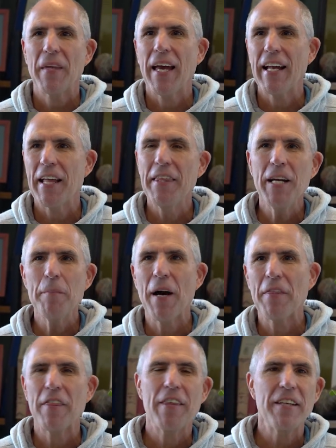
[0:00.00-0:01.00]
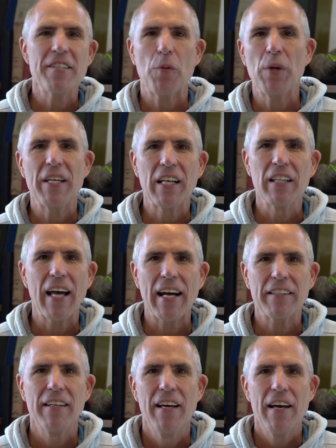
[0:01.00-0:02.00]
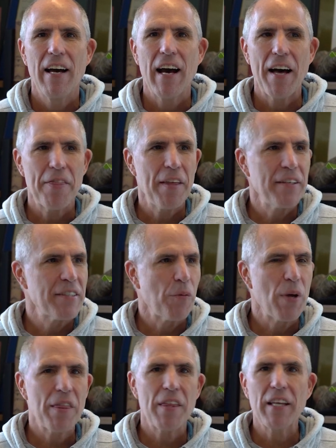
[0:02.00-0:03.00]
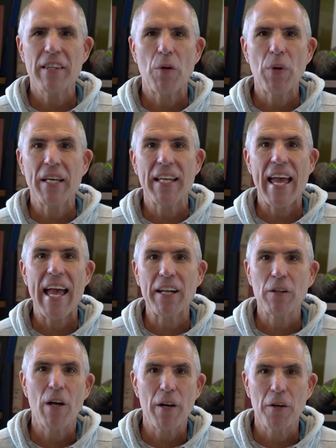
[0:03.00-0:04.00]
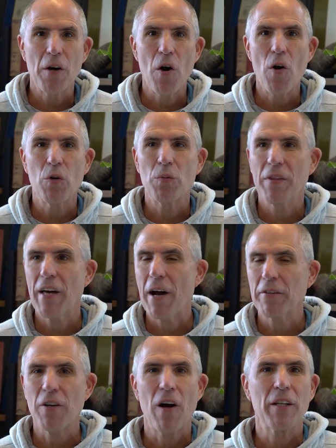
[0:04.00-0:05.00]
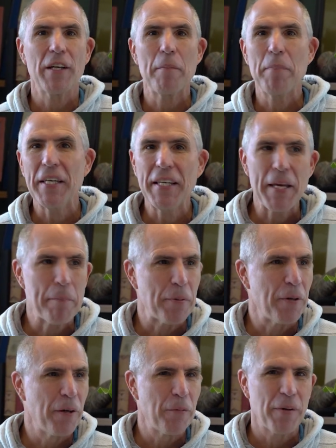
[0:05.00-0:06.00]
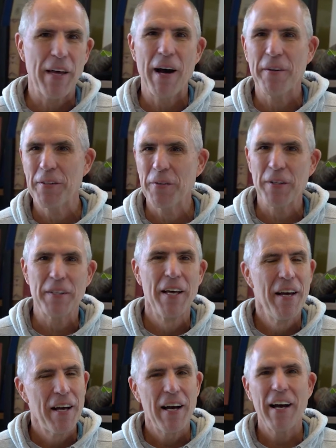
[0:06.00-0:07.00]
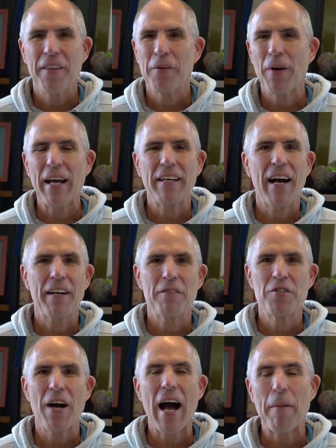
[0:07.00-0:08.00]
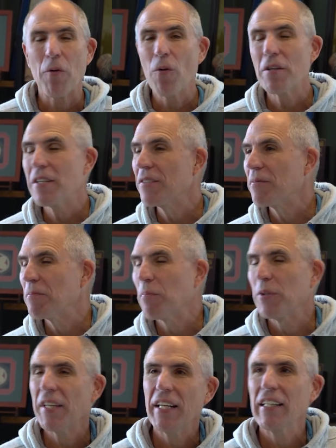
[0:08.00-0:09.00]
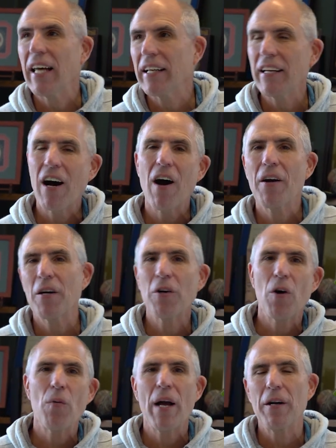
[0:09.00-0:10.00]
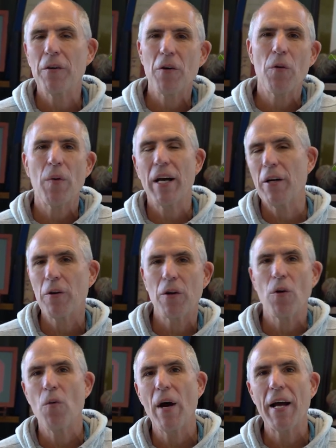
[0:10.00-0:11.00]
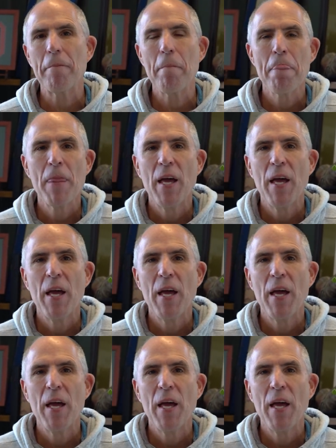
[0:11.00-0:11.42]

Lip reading: And I think about the things that we neglect, things that we think that we can handle on our own without calling a beekeeper, without doing the right kind of job, or just pretending like, oh, it'll go away, it'll go away, it'll go away.